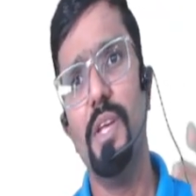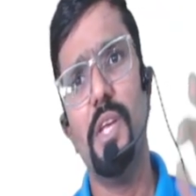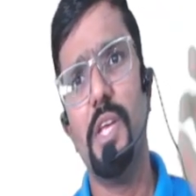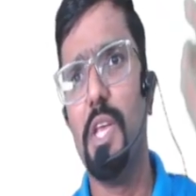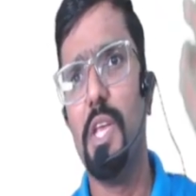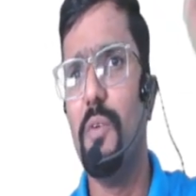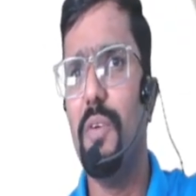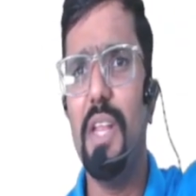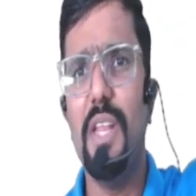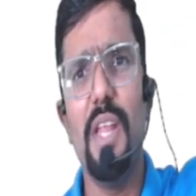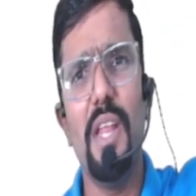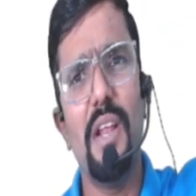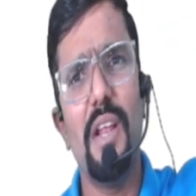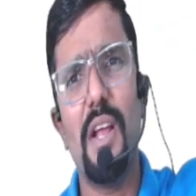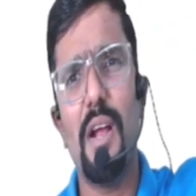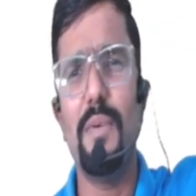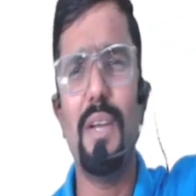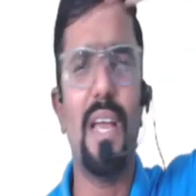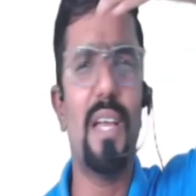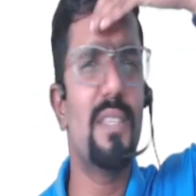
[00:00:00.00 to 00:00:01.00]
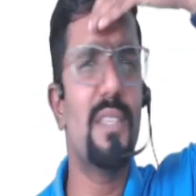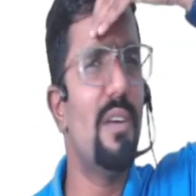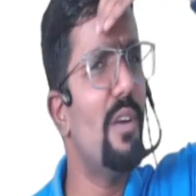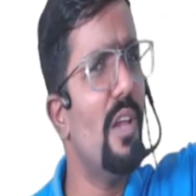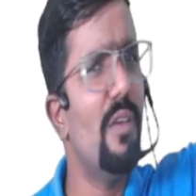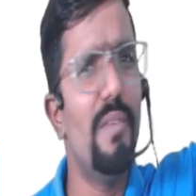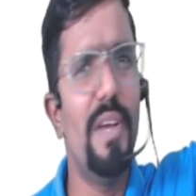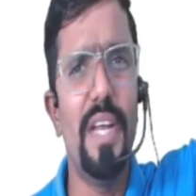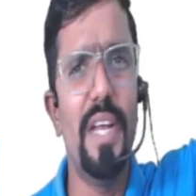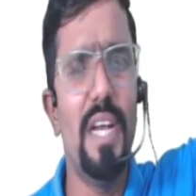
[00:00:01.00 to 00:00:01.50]
Even in income tax and
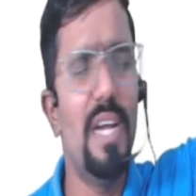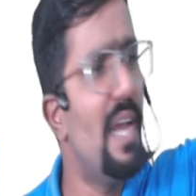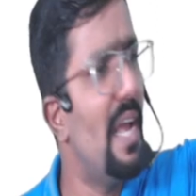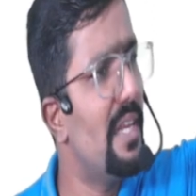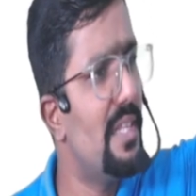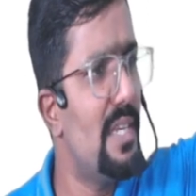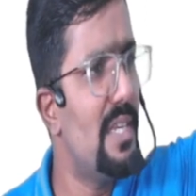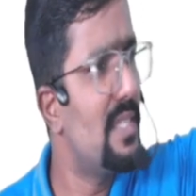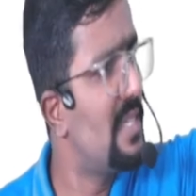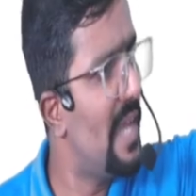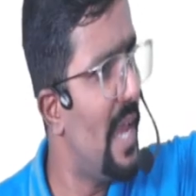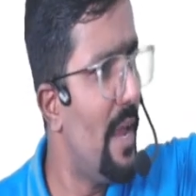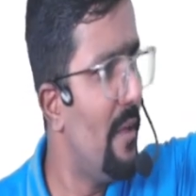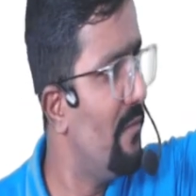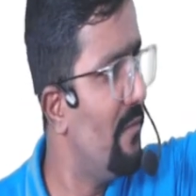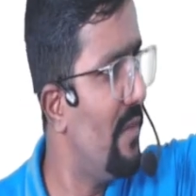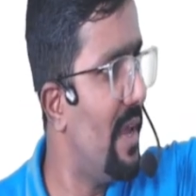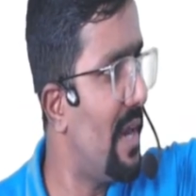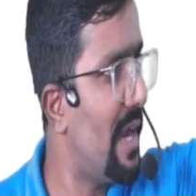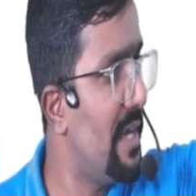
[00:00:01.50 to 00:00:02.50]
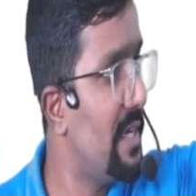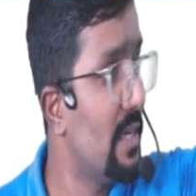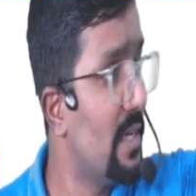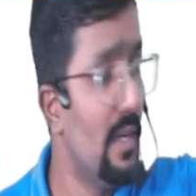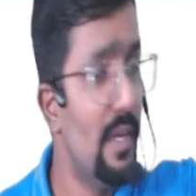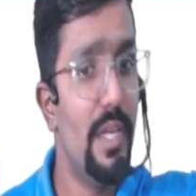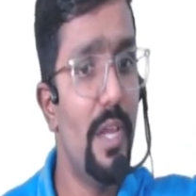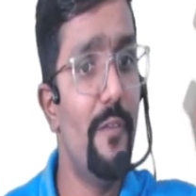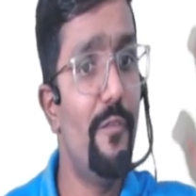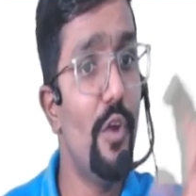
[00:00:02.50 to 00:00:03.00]
all, we did like the same way, right?
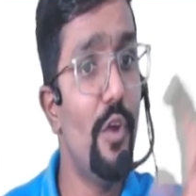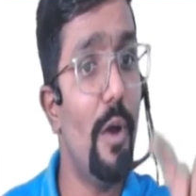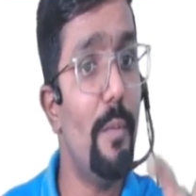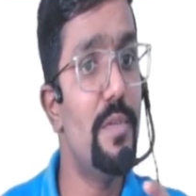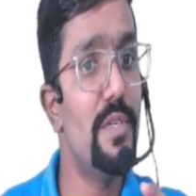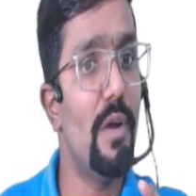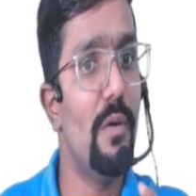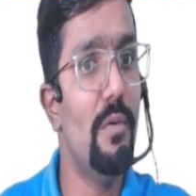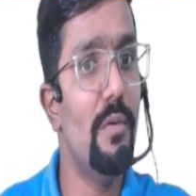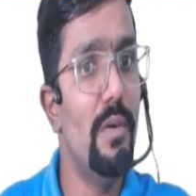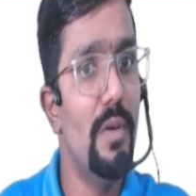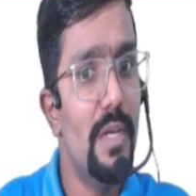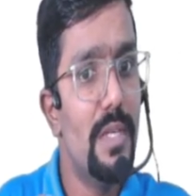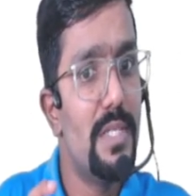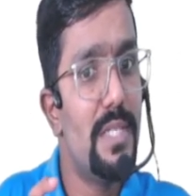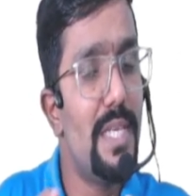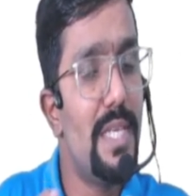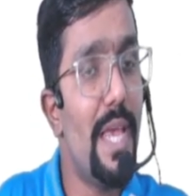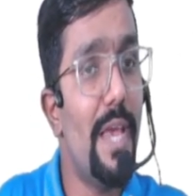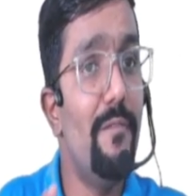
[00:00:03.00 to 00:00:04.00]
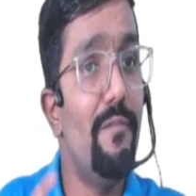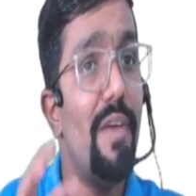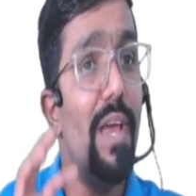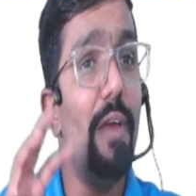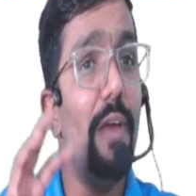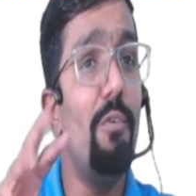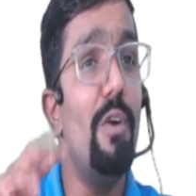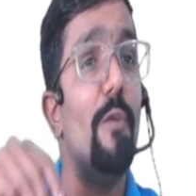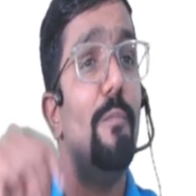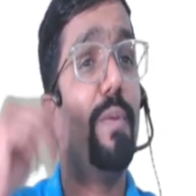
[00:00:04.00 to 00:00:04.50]
If you observe, same way
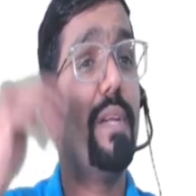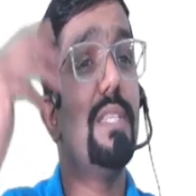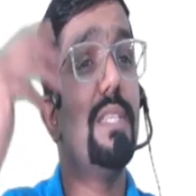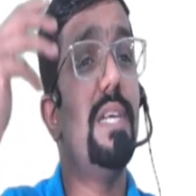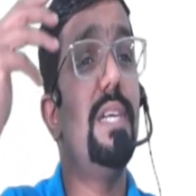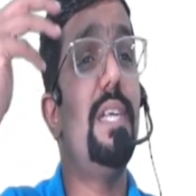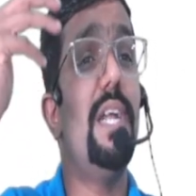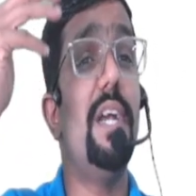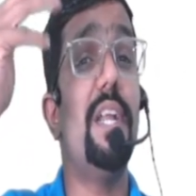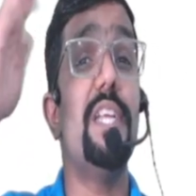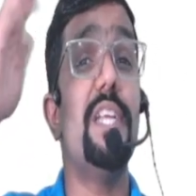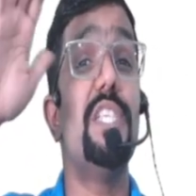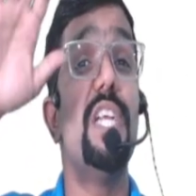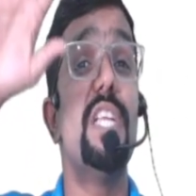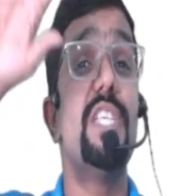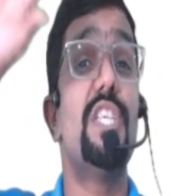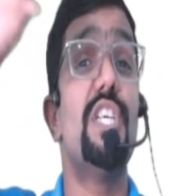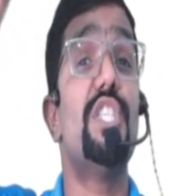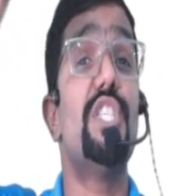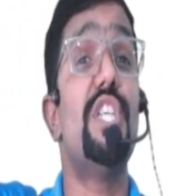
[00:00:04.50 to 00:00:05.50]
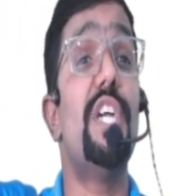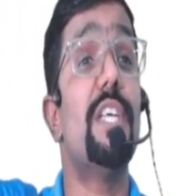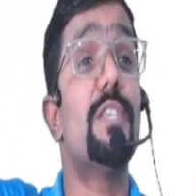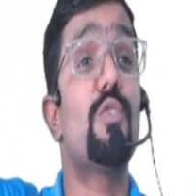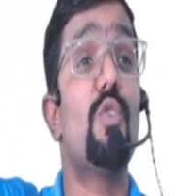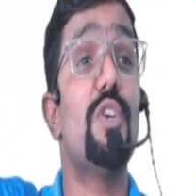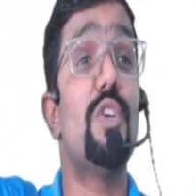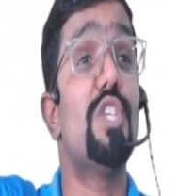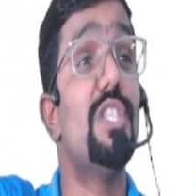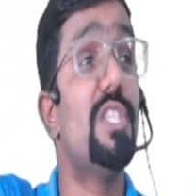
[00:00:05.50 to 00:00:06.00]
I would have presented residential status
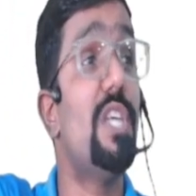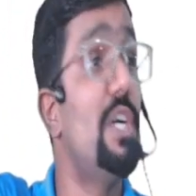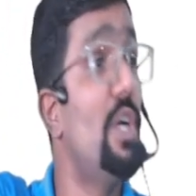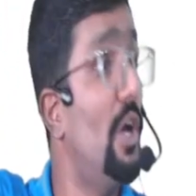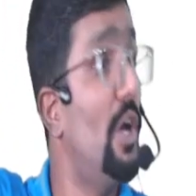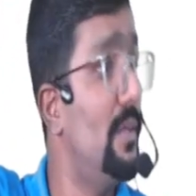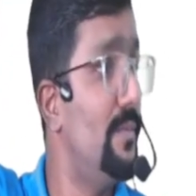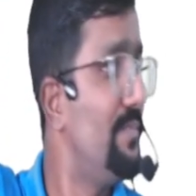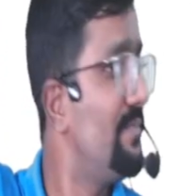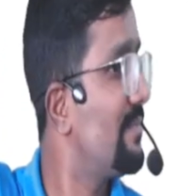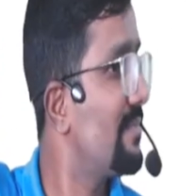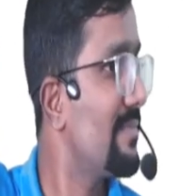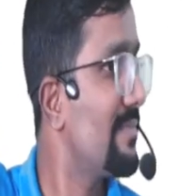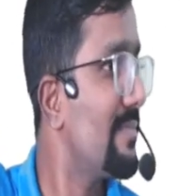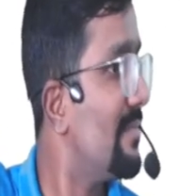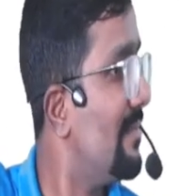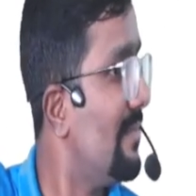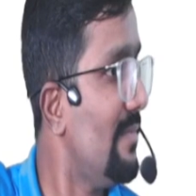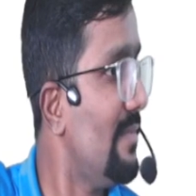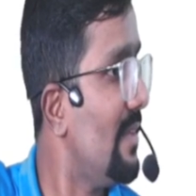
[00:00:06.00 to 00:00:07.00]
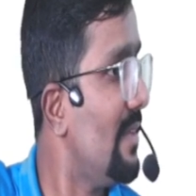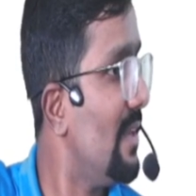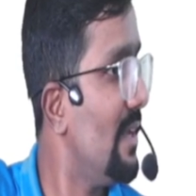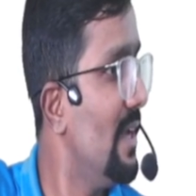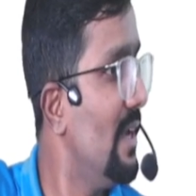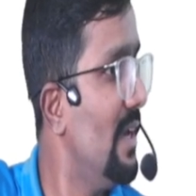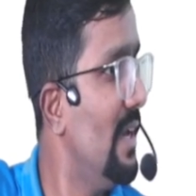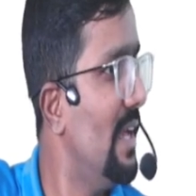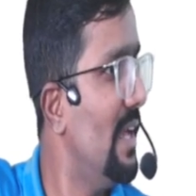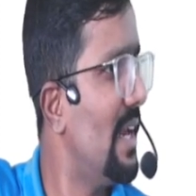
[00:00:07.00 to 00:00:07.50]
questions and all.
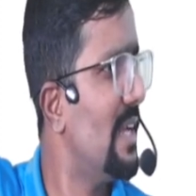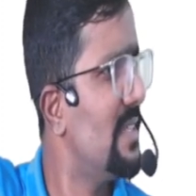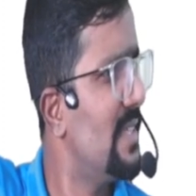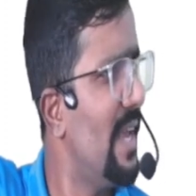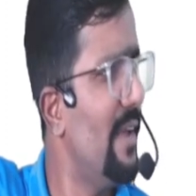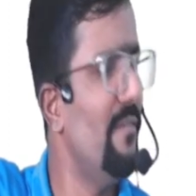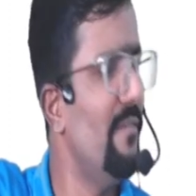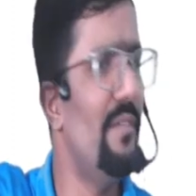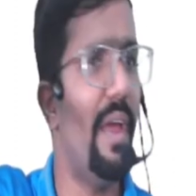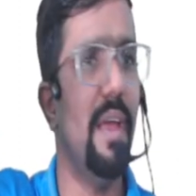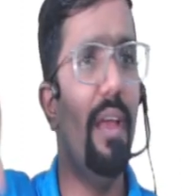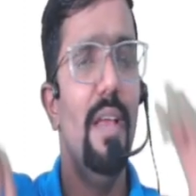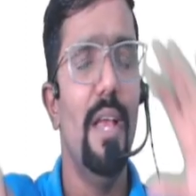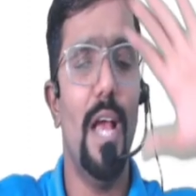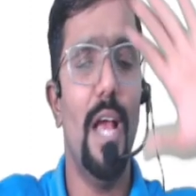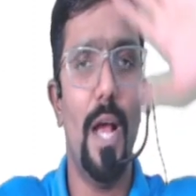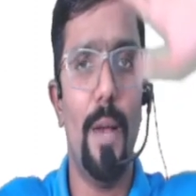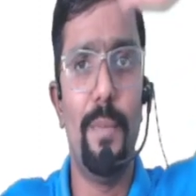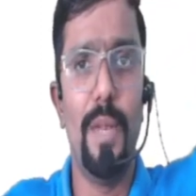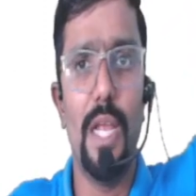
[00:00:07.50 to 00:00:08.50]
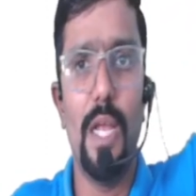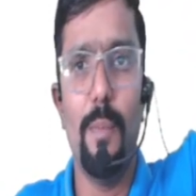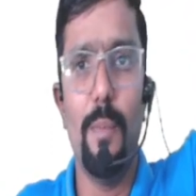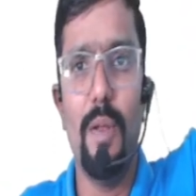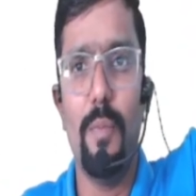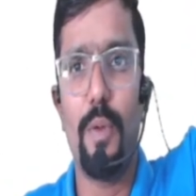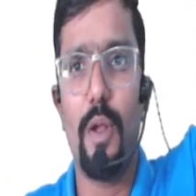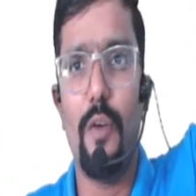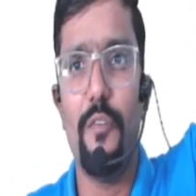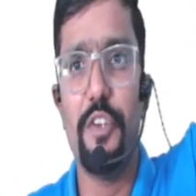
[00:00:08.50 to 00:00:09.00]
Clear? Same way.
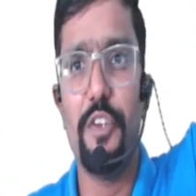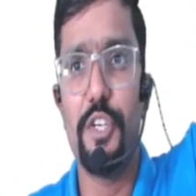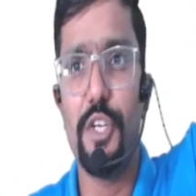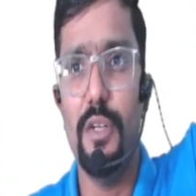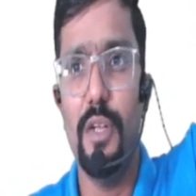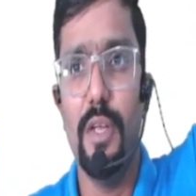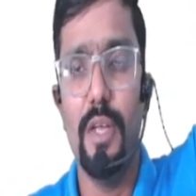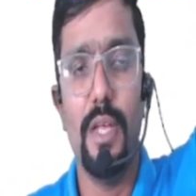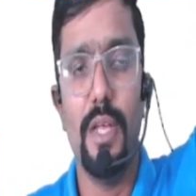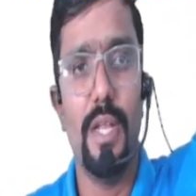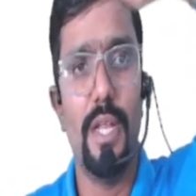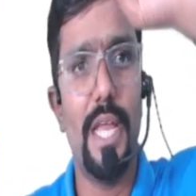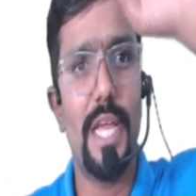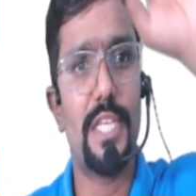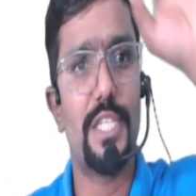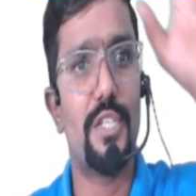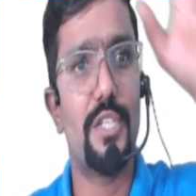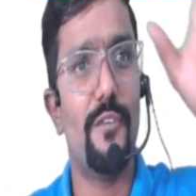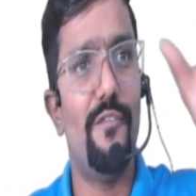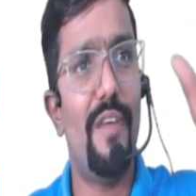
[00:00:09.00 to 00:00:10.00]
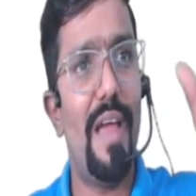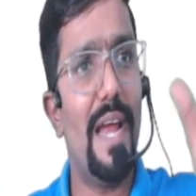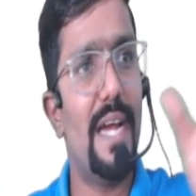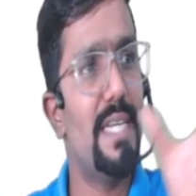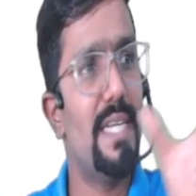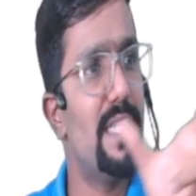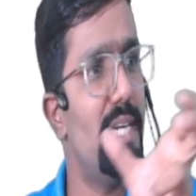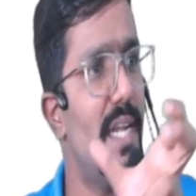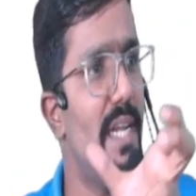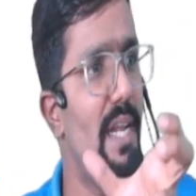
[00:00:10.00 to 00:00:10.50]
Applicable provision. Next,
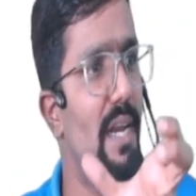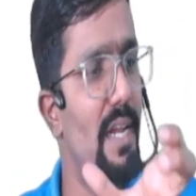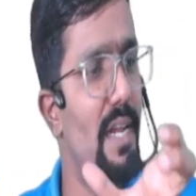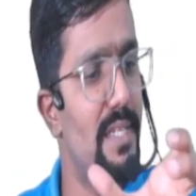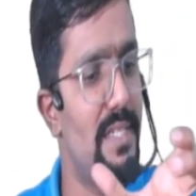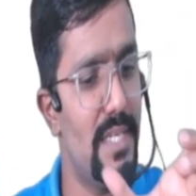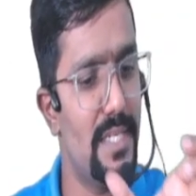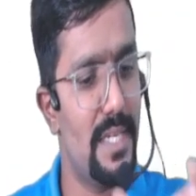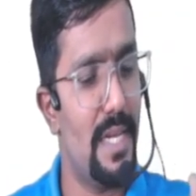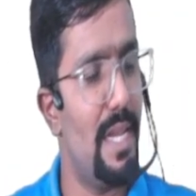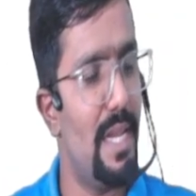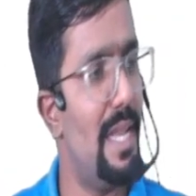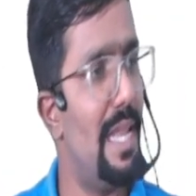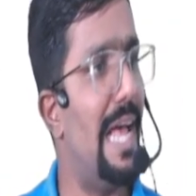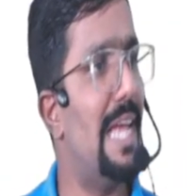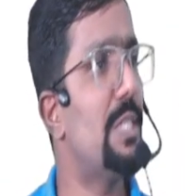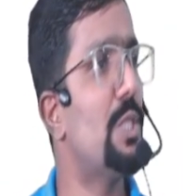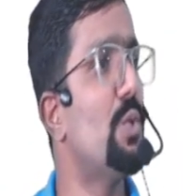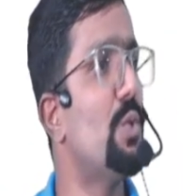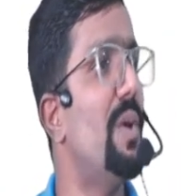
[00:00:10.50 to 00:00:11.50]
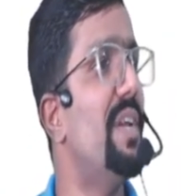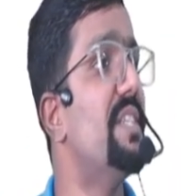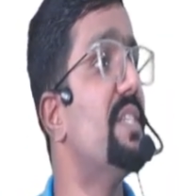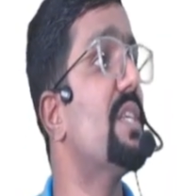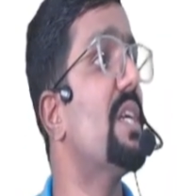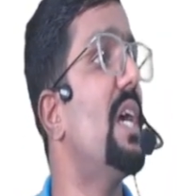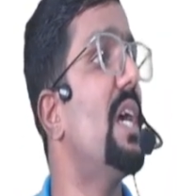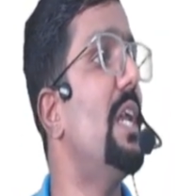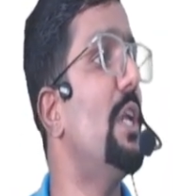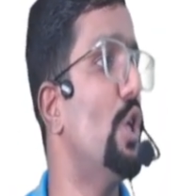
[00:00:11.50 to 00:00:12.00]
facts and analysis. Last one
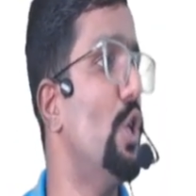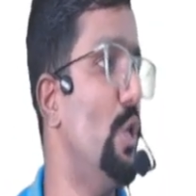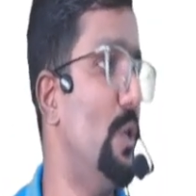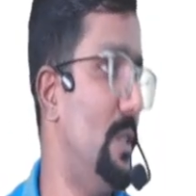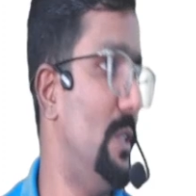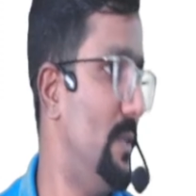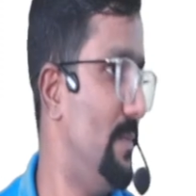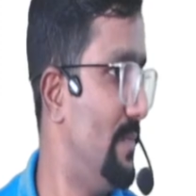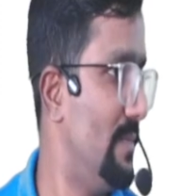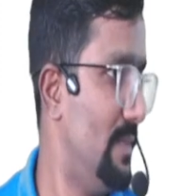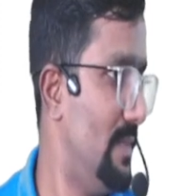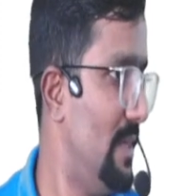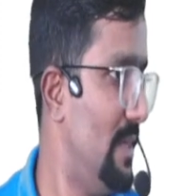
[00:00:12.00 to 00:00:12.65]
is conclusion.